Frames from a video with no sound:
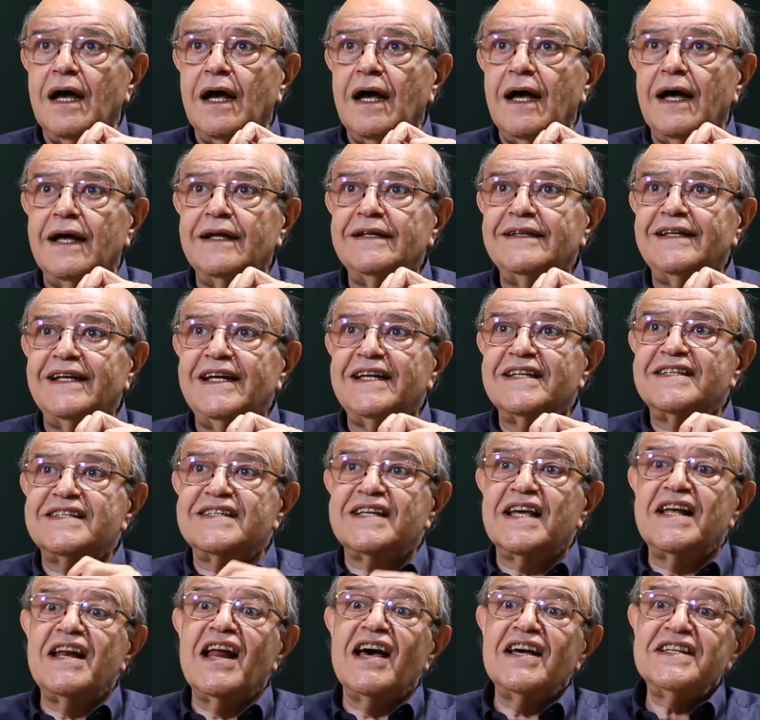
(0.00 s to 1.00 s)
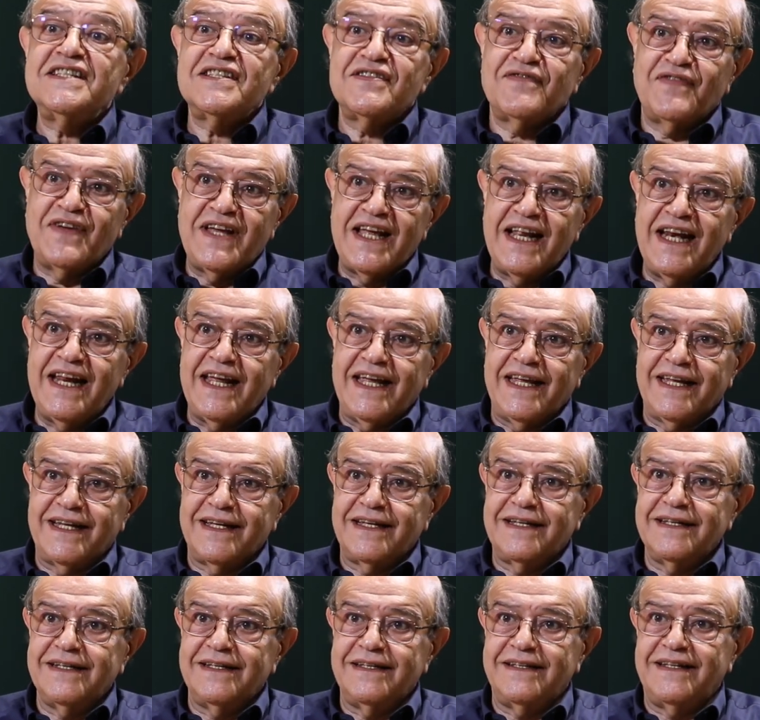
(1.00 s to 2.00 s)
And it's a nice
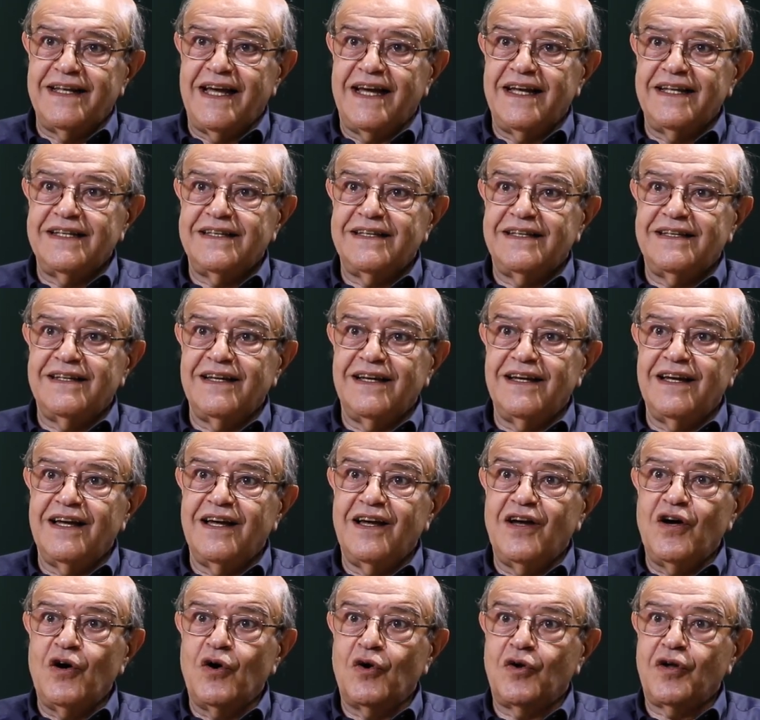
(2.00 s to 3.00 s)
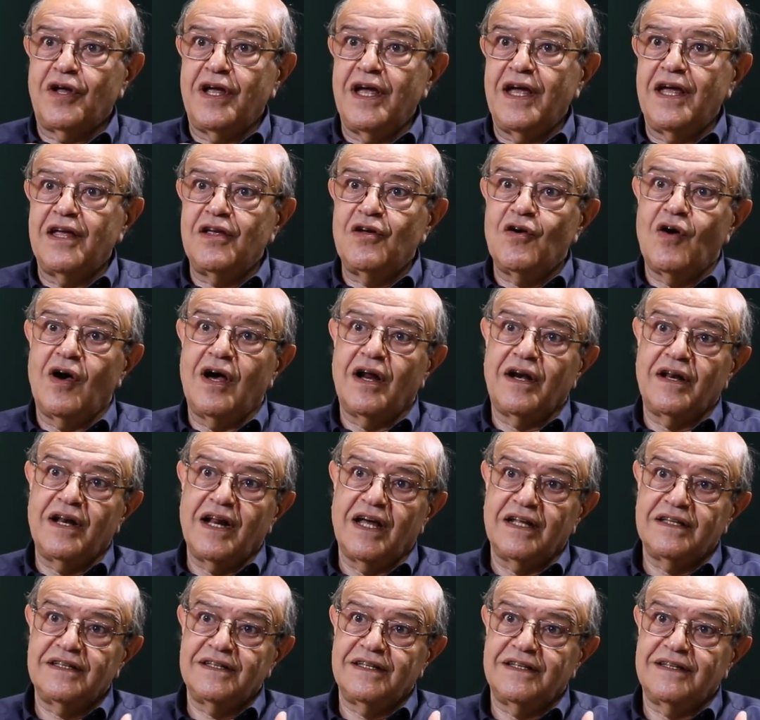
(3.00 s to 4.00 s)
feeling that, okay, you are
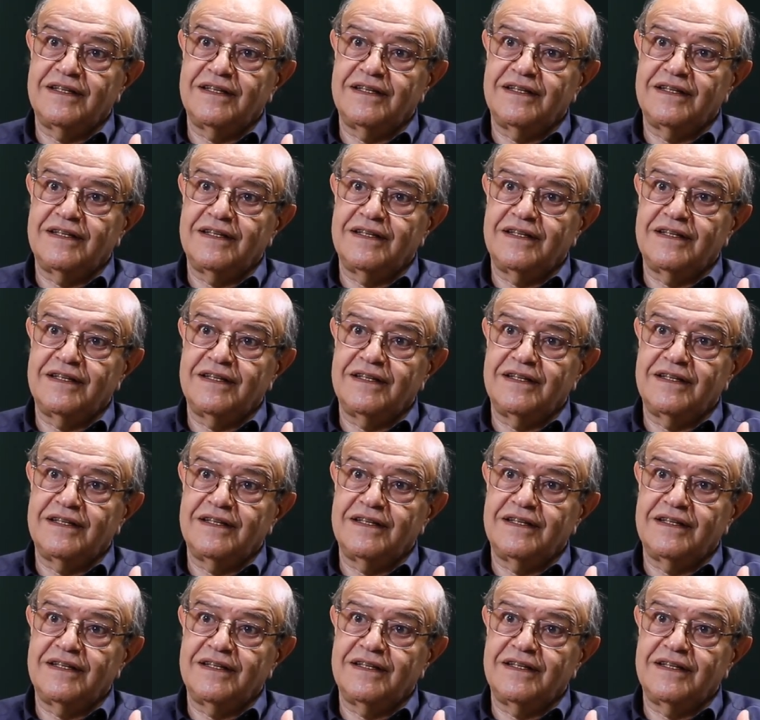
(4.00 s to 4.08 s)
not